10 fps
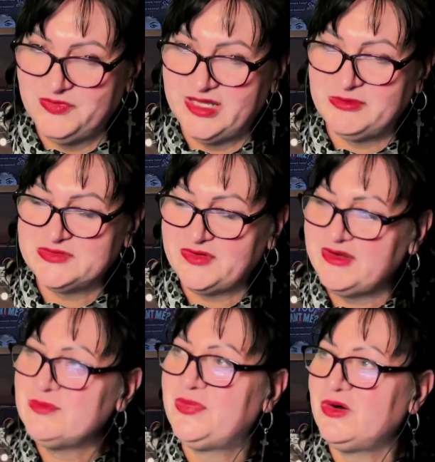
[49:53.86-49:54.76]
was very
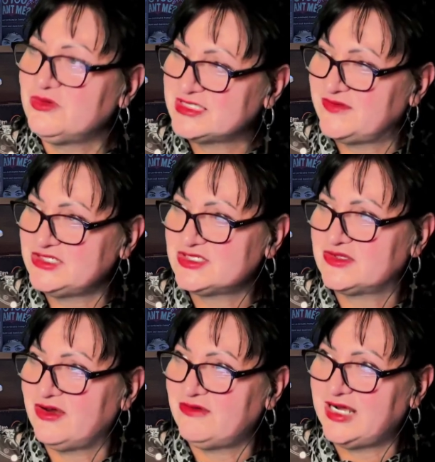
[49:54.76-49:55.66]
impulsive. I just
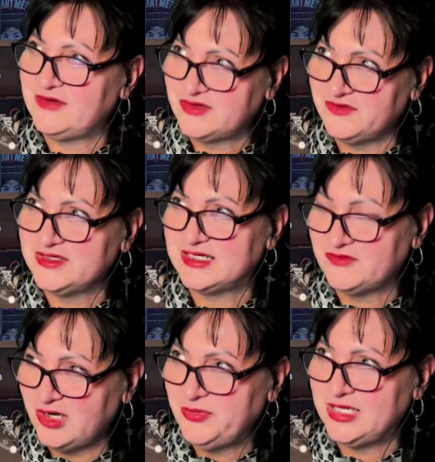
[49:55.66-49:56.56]
thought, right, I've got
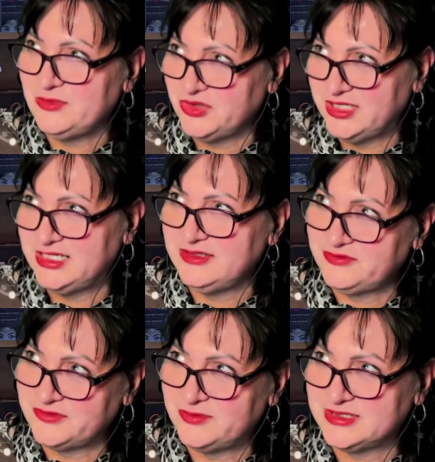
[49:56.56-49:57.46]
a bit of money
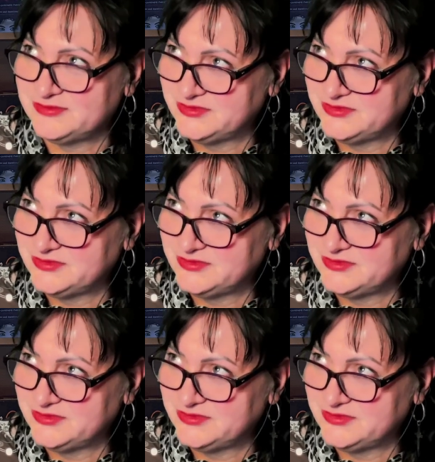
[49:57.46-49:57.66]
from